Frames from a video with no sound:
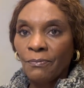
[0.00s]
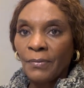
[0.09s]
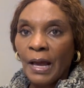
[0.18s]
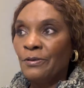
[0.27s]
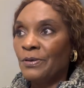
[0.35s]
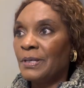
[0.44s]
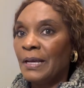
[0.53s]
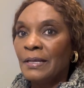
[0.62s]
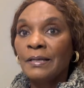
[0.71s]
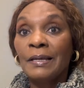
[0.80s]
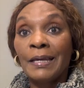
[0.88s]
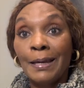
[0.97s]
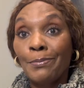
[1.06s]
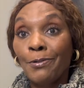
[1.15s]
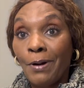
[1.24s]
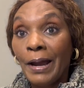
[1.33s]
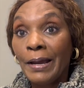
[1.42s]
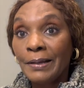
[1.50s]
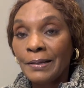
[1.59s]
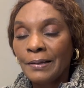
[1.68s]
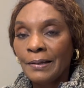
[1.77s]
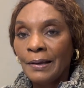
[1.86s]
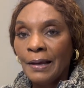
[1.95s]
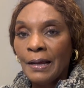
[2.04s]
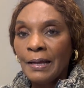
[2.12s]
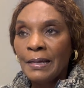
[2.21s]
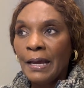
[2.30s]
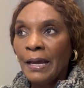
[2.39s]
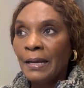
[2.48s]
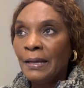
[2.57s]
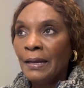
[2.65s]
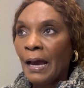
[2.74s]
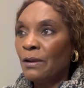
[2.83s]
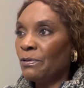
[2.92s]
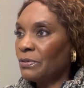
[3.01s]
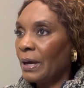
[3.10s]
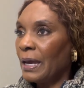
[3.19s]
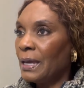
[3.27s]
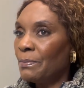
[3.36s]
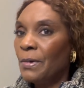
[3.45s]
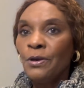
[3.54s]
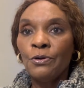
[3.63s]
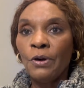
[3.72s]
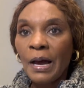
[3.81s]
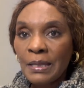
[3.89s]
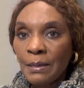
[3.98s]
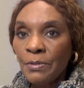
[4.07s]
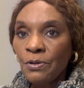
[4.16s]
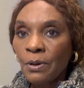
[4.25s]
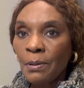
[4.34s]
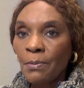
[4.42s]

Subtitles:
I just said, keep quiet. Then I looked at him. You asked him to keep